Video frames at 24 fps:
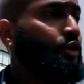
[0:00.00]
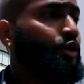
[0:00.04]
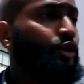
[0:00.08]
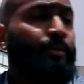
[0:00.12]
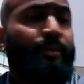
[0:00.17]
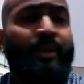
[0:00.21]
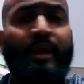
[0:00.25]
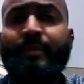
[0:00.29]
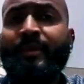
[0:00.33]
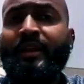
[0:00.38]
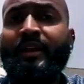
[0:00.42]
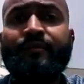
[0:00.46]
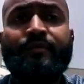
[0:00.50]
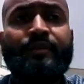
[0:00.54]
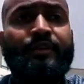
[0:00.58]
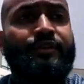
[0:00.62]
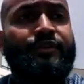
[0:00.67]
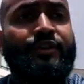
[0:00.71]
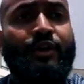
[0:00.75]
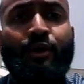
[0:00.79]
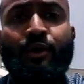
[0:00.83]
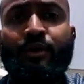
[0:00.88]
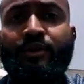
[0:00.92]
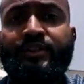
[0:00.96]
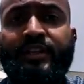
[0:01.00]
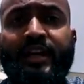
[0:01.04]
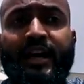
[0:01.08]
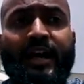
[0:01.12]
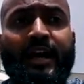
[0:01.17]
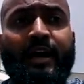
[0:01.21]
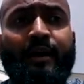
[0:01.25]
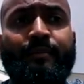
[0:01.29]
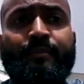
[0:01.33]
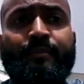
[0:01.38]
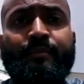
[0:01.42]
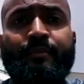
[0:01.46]
You know, maybe even the third
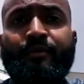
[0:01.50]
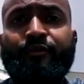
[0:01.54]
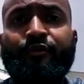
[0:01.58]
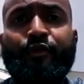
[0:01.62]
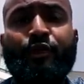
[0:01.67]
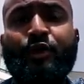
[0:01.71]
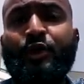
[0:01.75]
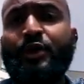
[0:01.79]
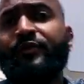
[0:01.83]
time before you